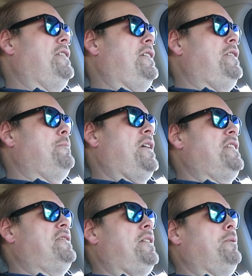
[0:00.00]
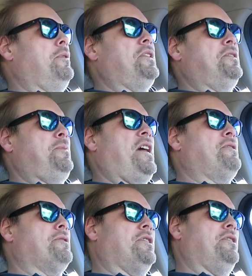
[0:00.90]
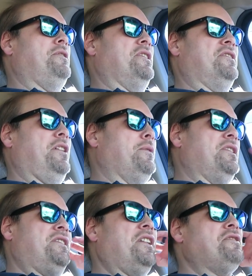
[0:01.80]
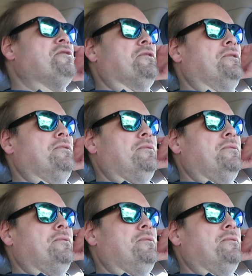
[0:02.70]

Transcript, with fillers: Now you might say, well, what does Patrick do that's so essential?